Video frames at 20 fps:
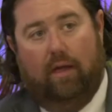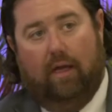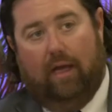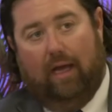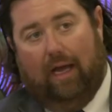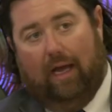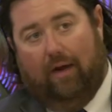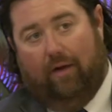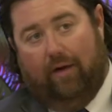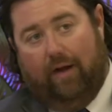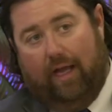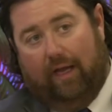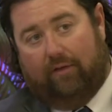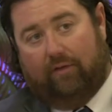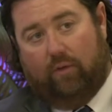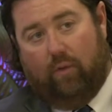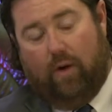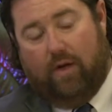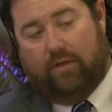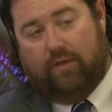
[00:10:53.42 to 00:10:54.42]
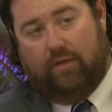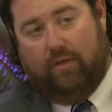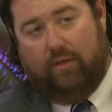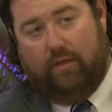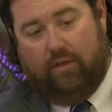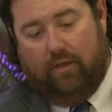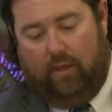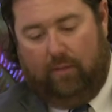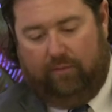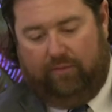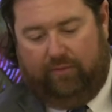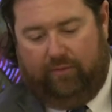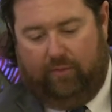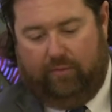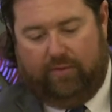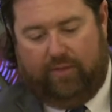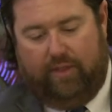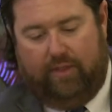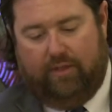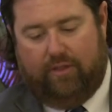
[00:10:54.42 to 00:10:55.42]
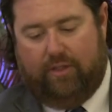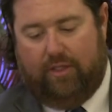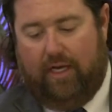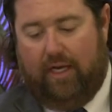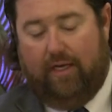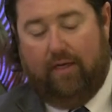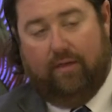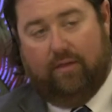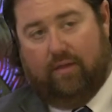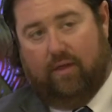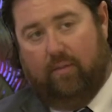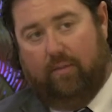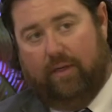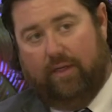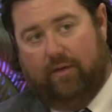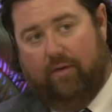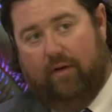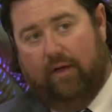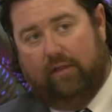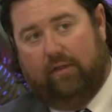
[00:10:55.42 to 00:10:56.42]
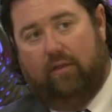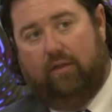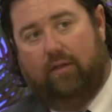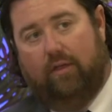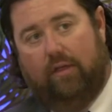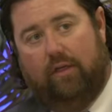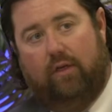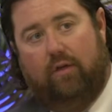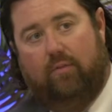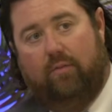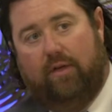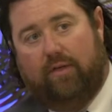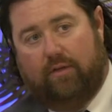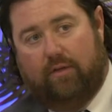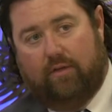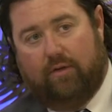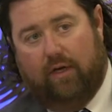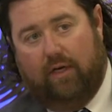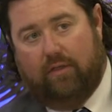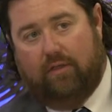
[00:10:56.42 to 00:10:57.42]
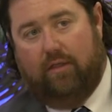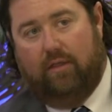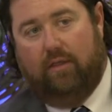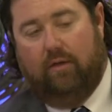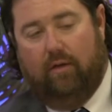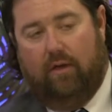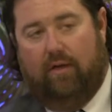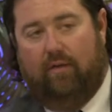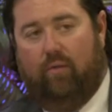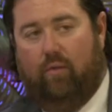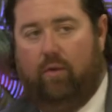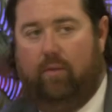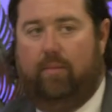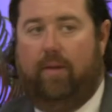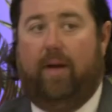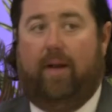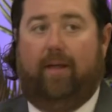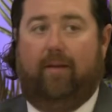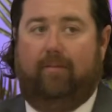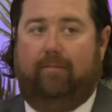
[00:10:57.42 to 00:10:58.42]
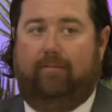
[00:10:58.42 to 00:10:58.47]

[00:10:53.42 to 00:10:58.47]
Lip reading: Our next question comes from Tish Shade. It's going to be directed to you, Mr. Tracy. You'll have 1 minute.